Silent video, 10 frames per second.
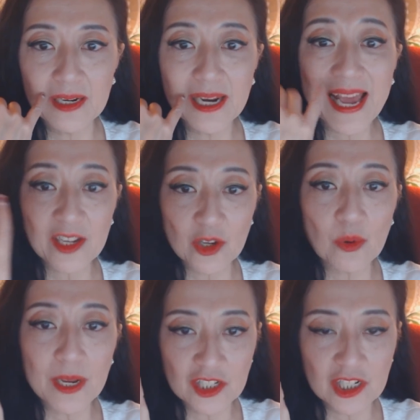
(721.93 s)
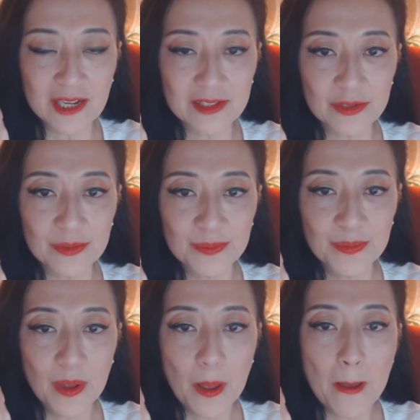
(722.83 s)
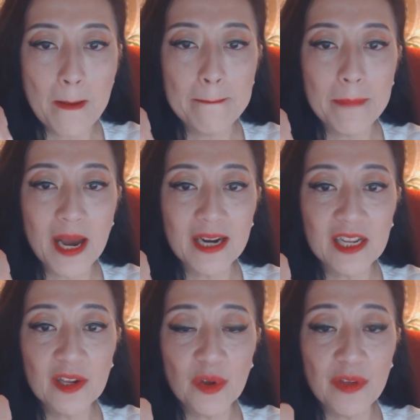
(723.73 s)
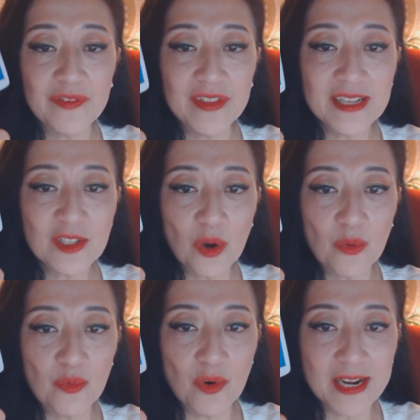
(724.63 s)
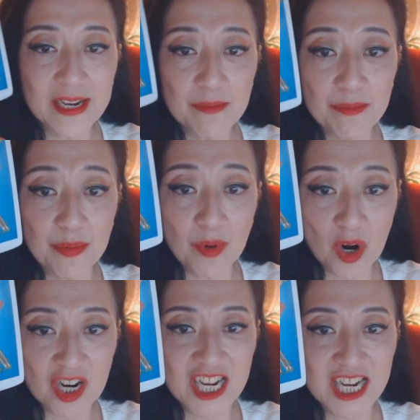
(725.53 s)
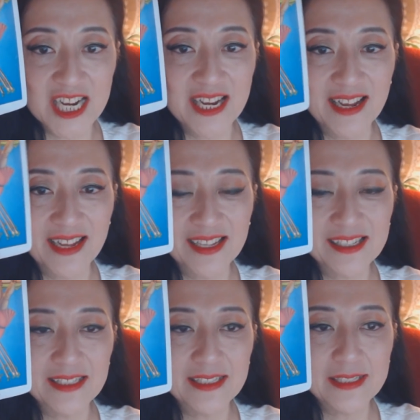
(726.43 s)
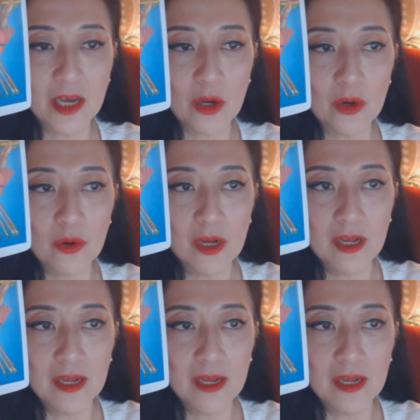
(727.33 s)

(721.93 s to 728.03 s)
let go each other. But, if this already broke, so